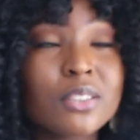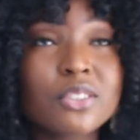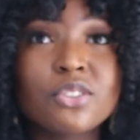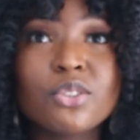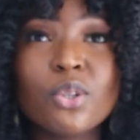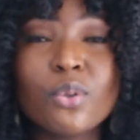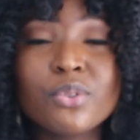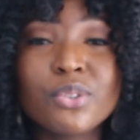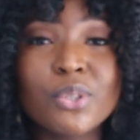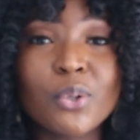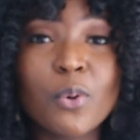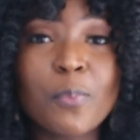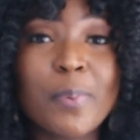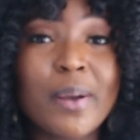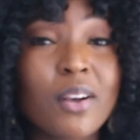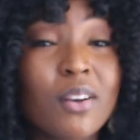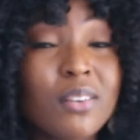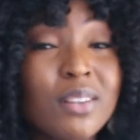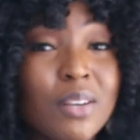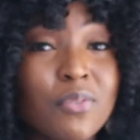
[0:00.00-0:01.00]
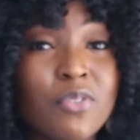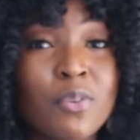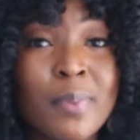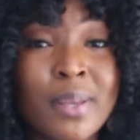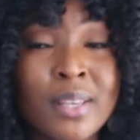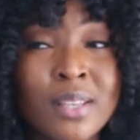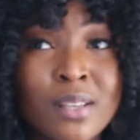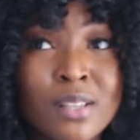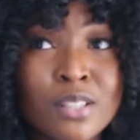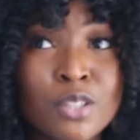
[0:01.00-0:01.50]
So dope. I got that from
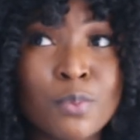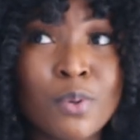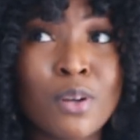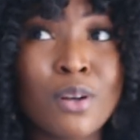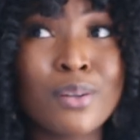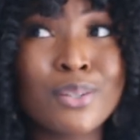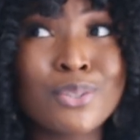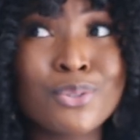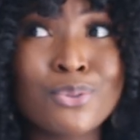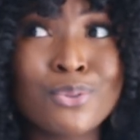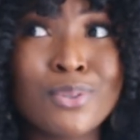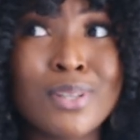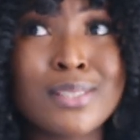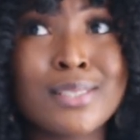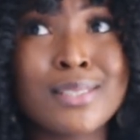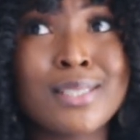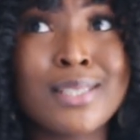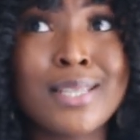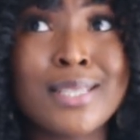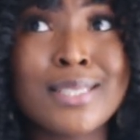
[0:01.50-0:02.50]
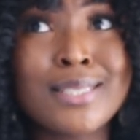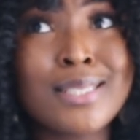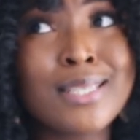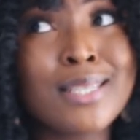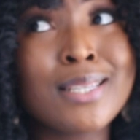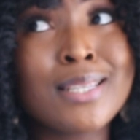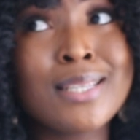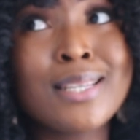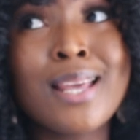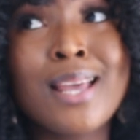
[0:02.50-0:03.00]
IKEA as well in
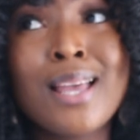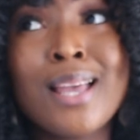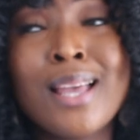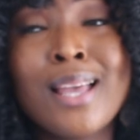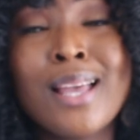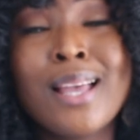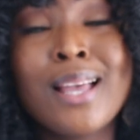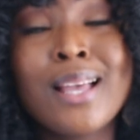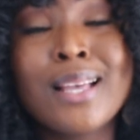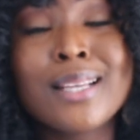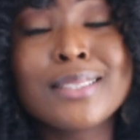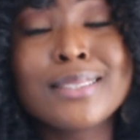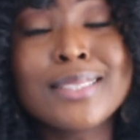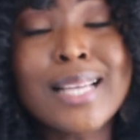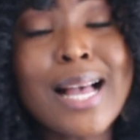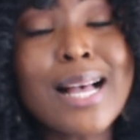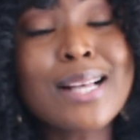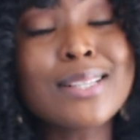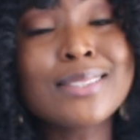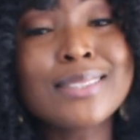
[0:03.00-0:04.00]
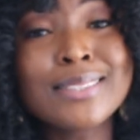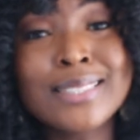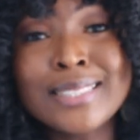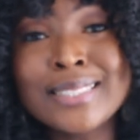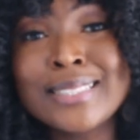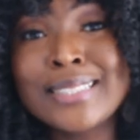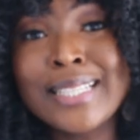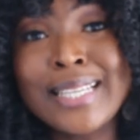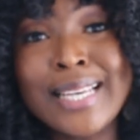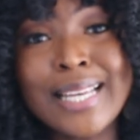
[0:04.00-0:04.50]
2018. Y'all
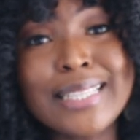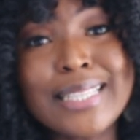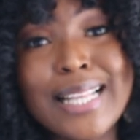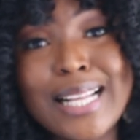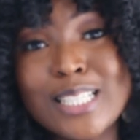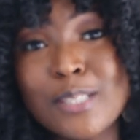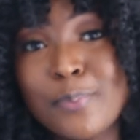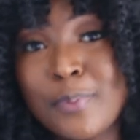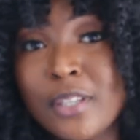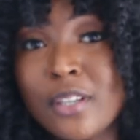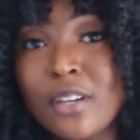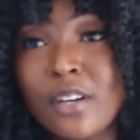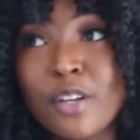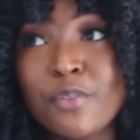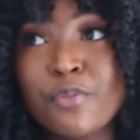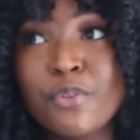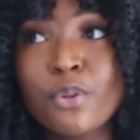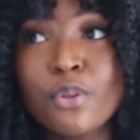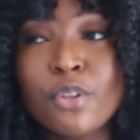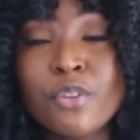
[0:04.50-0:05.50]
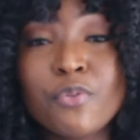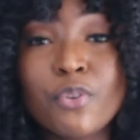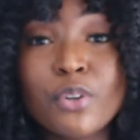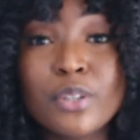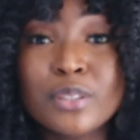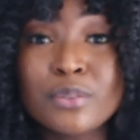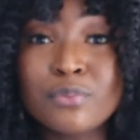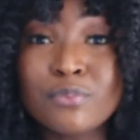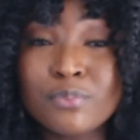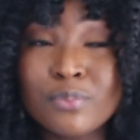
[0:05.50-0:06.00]
needs to get that speaker if you're looking
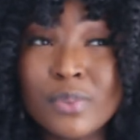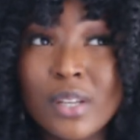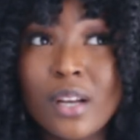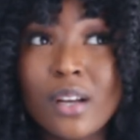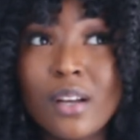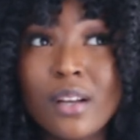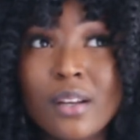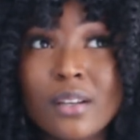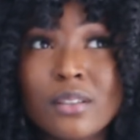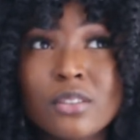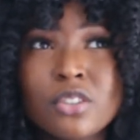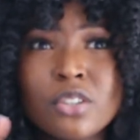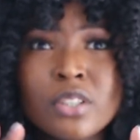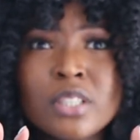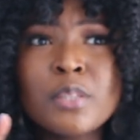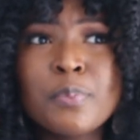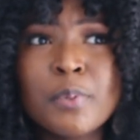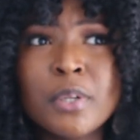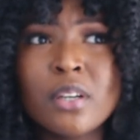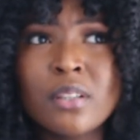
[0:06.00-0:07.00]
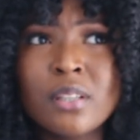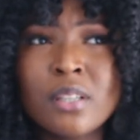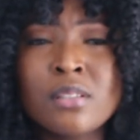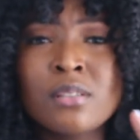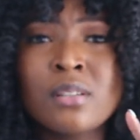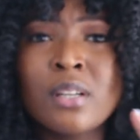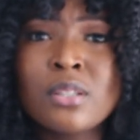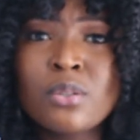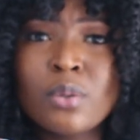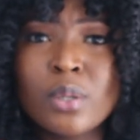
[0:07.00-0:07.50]
for a good speaker that is
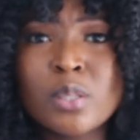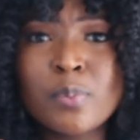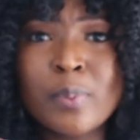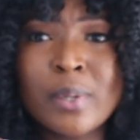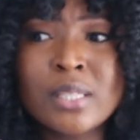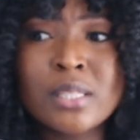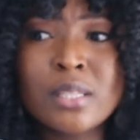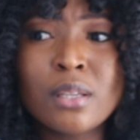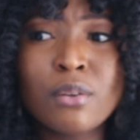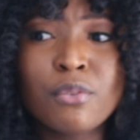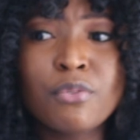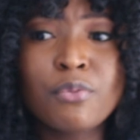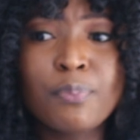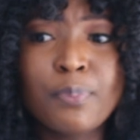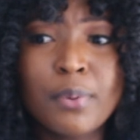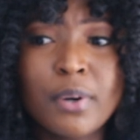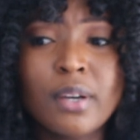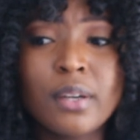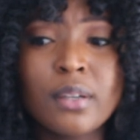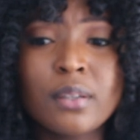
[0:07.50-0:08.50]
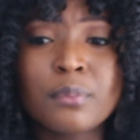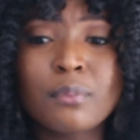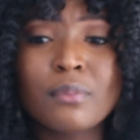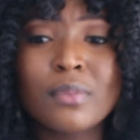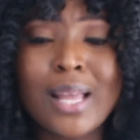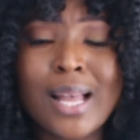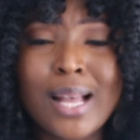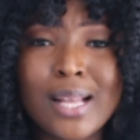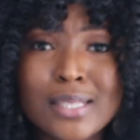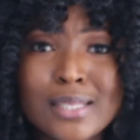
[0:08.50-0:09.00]
not too expensive but
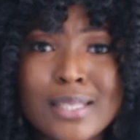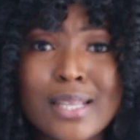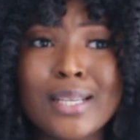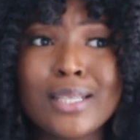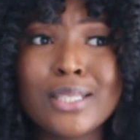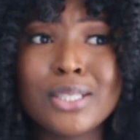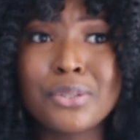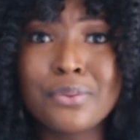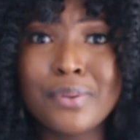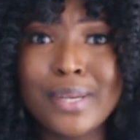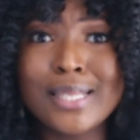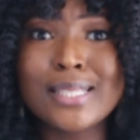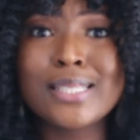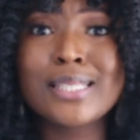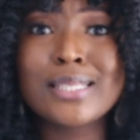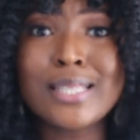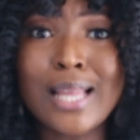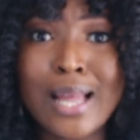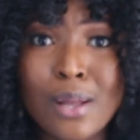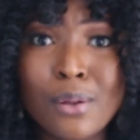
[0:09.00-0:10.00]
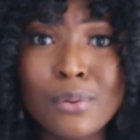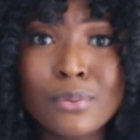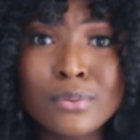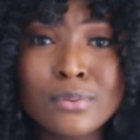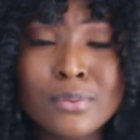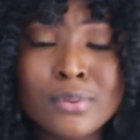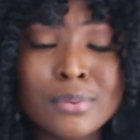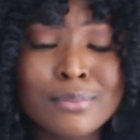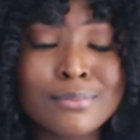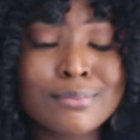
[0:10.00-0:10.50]
has like great
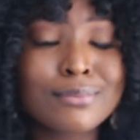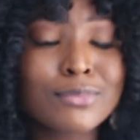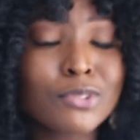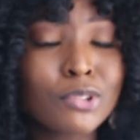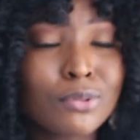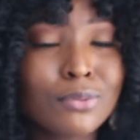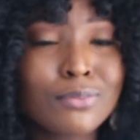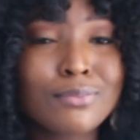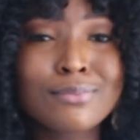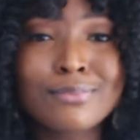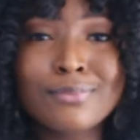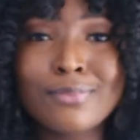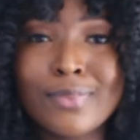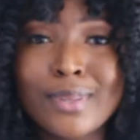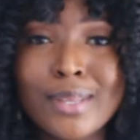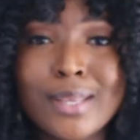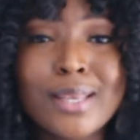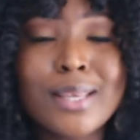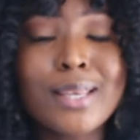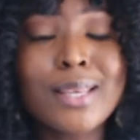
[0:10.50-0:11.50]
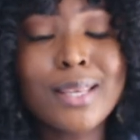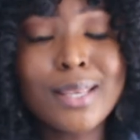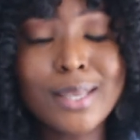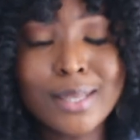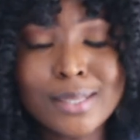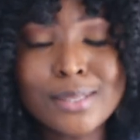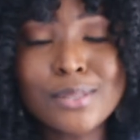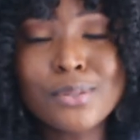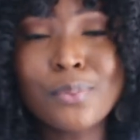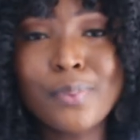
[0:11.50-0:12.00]
sound.
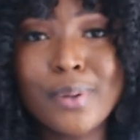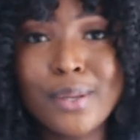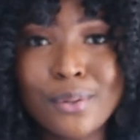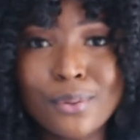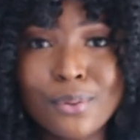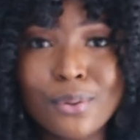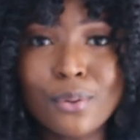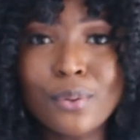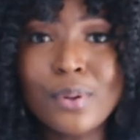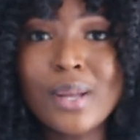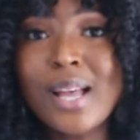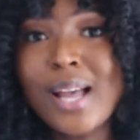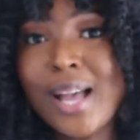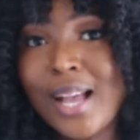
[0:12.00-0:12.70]
It is the way to go.